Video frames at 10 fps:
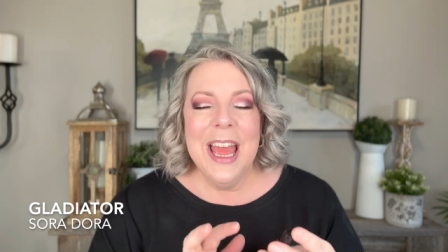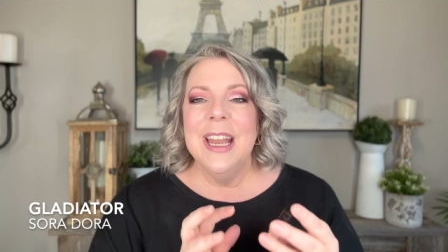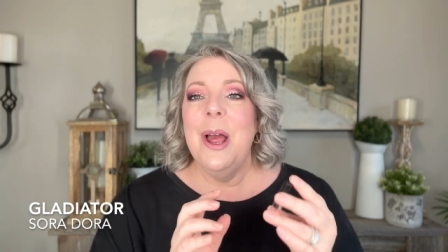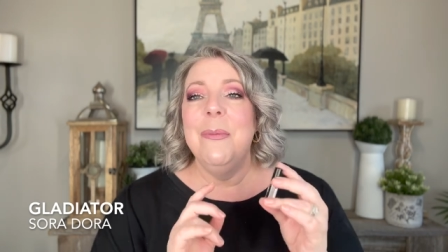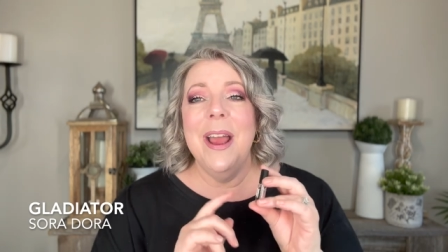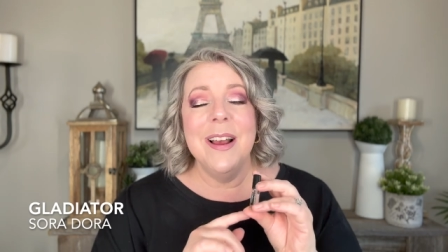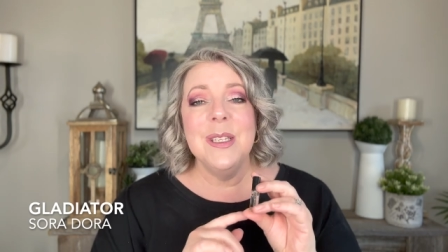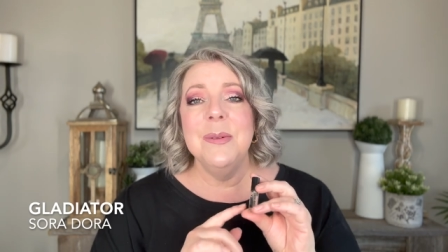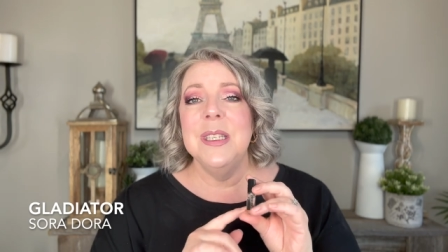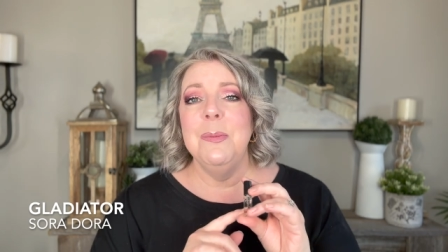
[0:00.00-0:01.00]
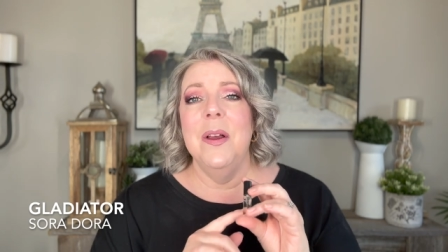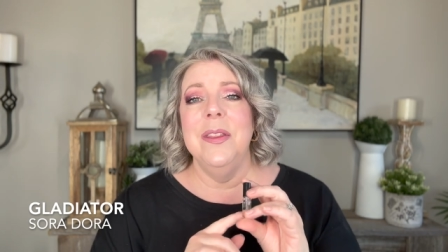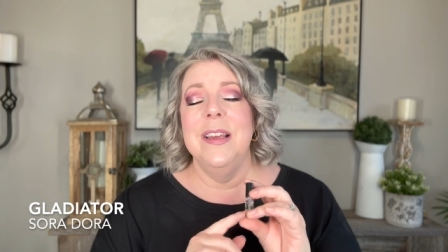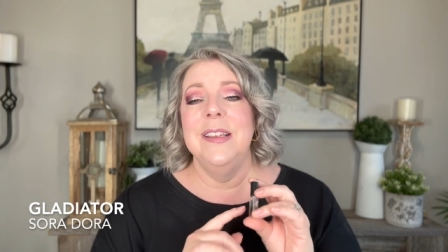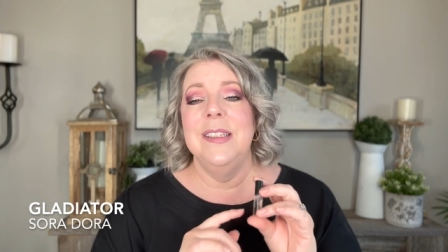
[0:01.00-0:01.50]
Now my husband smelled
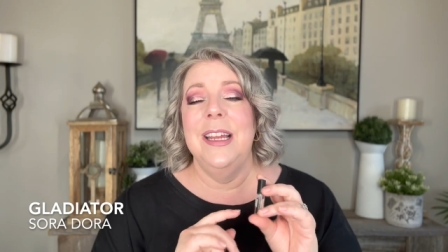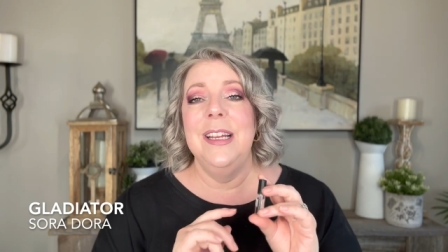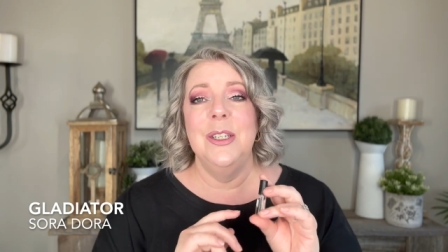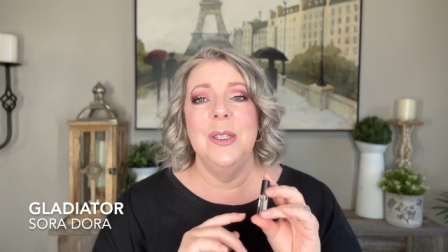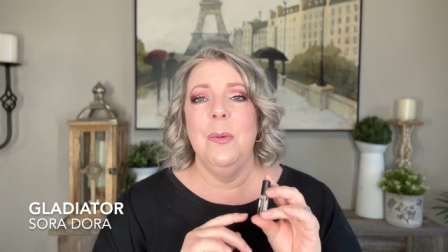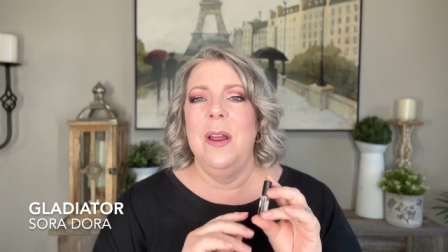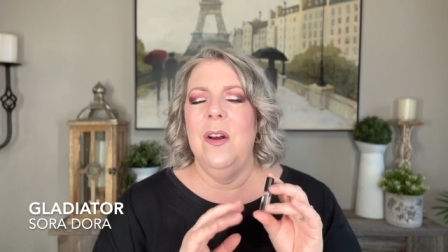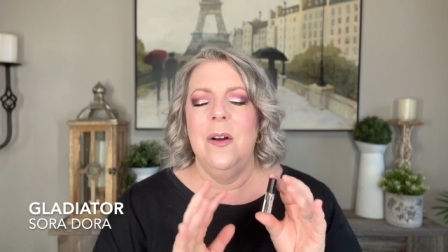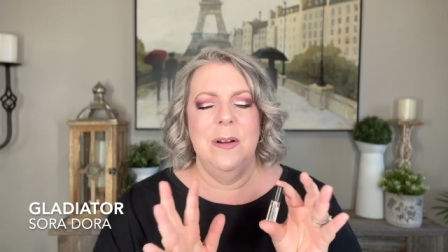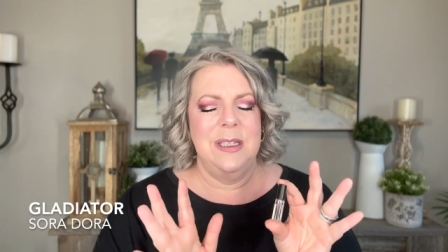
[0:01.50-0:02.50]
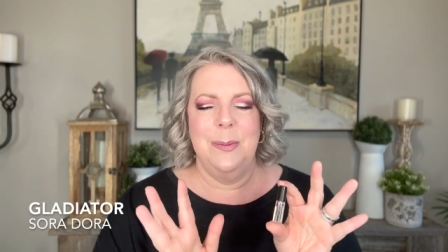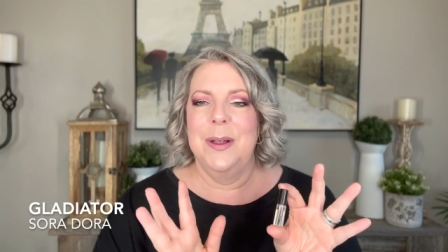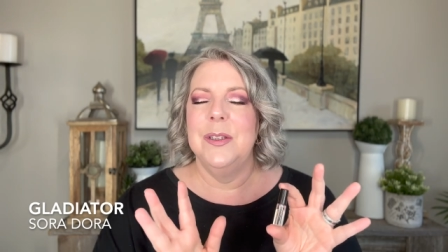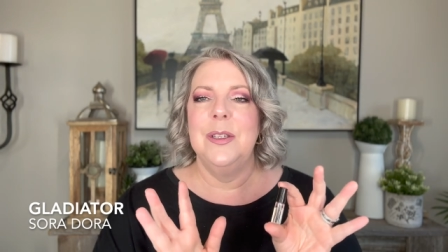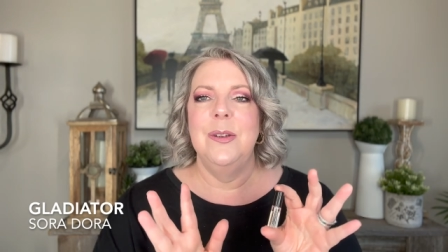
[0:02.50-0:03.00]
this. He just went, oh, it
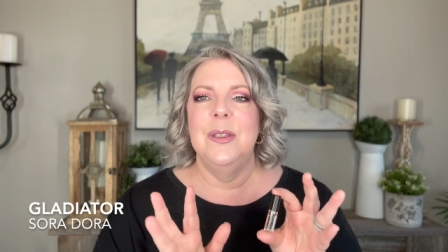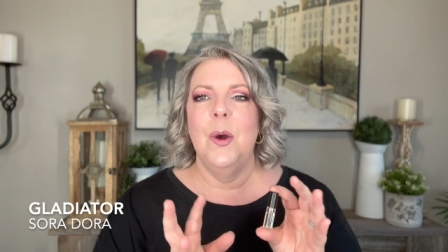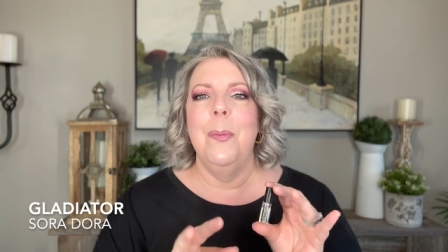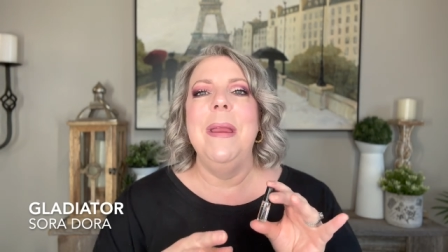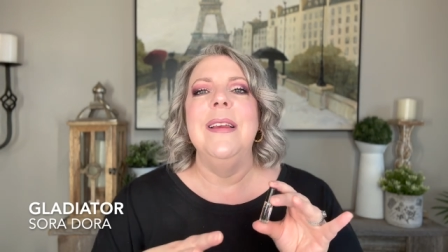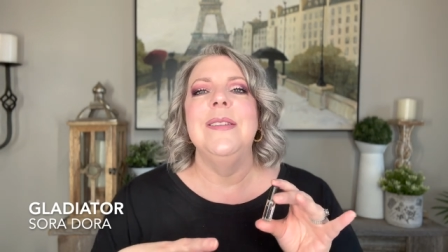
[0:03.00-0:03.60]
smells too soapy.